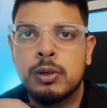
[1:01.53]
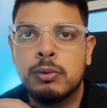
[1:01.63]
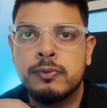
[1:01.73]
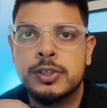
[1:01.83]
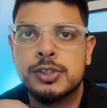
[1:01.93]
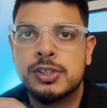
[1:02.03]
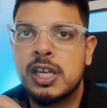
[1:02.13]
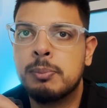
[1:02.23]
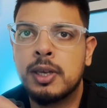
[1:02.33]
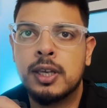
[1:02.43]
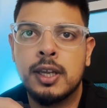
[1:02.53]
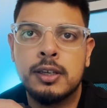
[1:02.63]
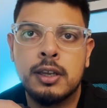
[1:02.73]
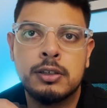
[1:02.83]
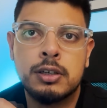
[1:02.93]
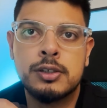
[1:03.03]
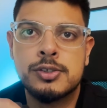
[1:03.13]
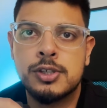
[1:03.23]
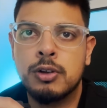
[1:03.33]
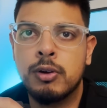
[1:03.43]
versus keeping it in
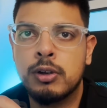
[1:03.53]
currency or in